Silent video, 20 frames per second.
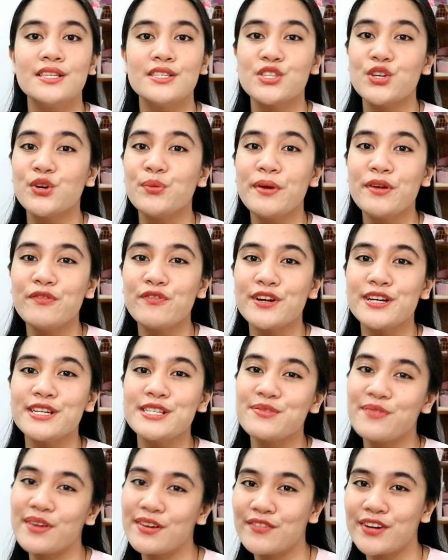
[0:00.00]
So my
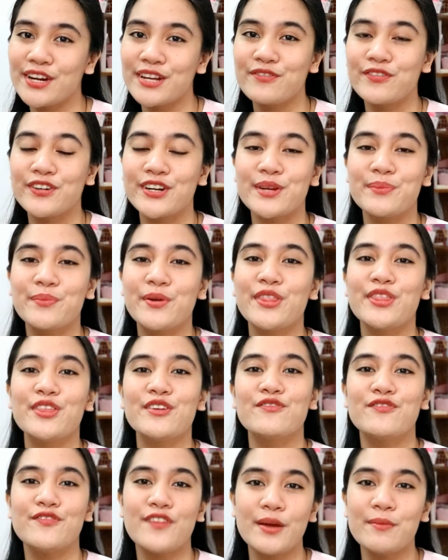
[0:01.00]
first favorite for the month
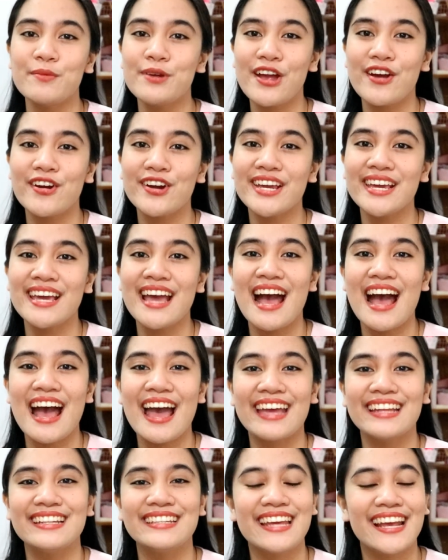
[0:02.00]
of February
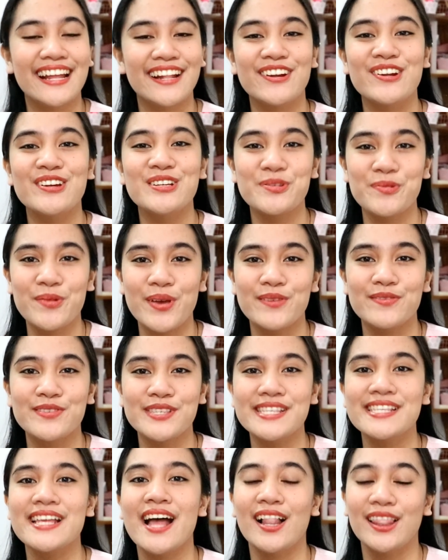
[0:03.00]
ay Taylor Swift's
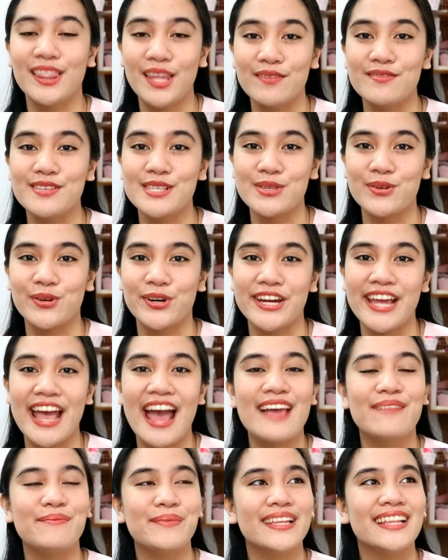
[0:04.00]
Love Story.
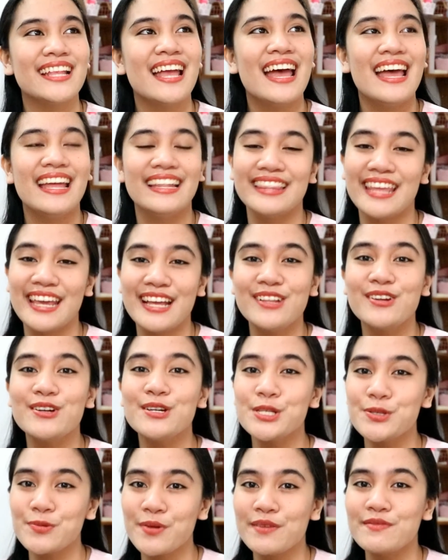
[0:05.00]
I mean,
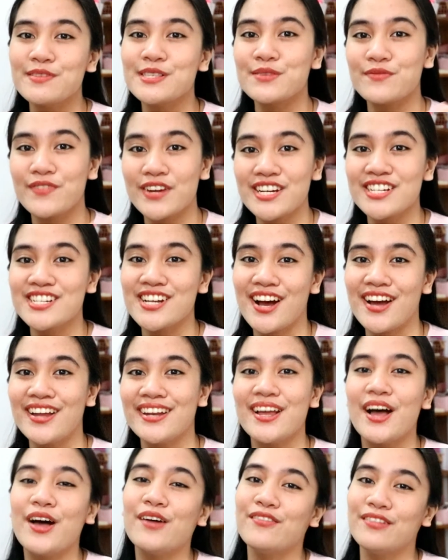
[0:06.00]
Taylor Swift's
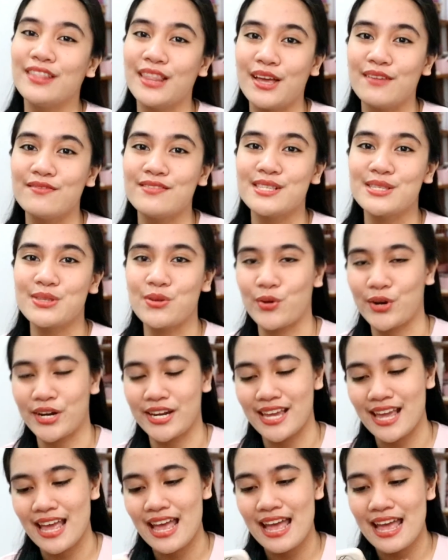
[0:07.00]
version of Love
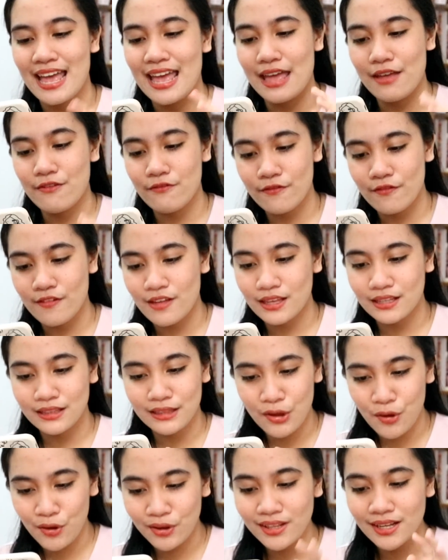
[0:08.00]
Story. If
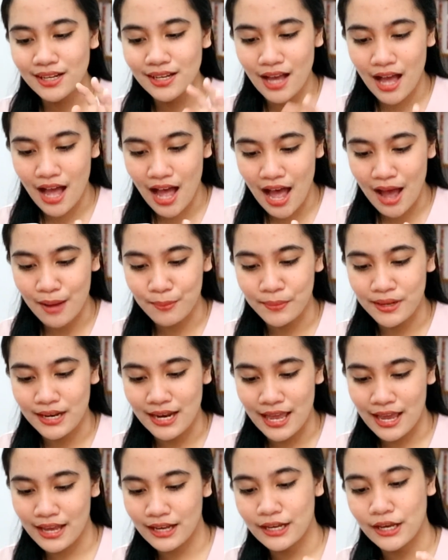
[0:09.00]
hindi ako
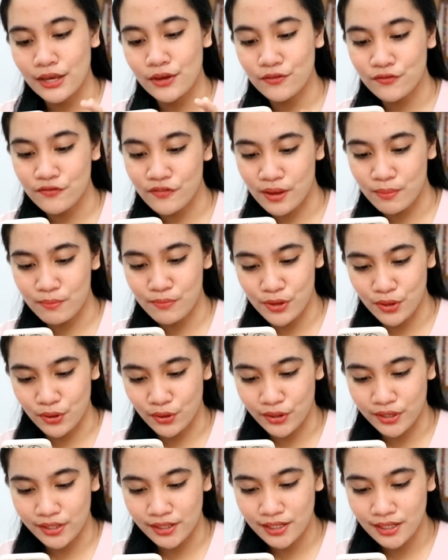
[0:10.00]
nagkakamali, ngayon Feb
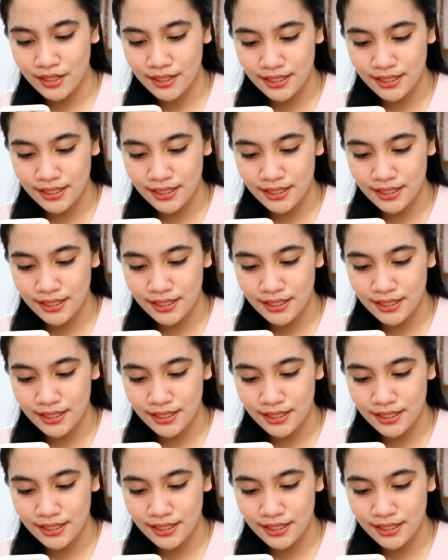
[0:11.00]
yun.